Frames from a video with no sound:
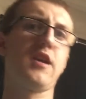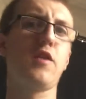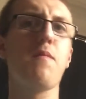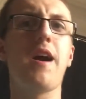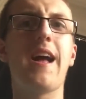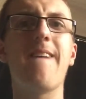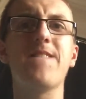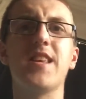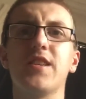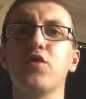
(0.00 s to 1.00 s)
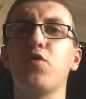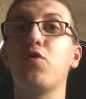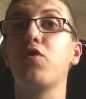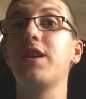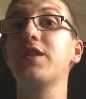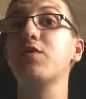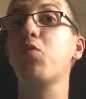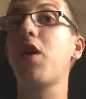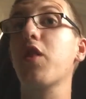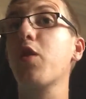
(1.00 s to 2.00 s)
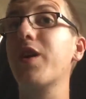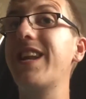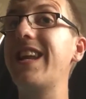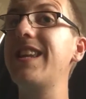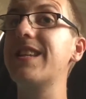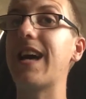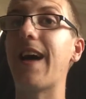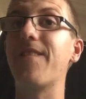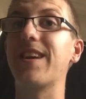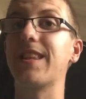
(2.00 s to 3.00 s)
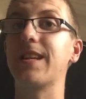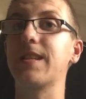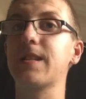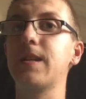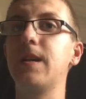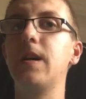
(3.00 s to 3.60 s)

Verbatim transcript: you might have this, or it's worth looking into having this,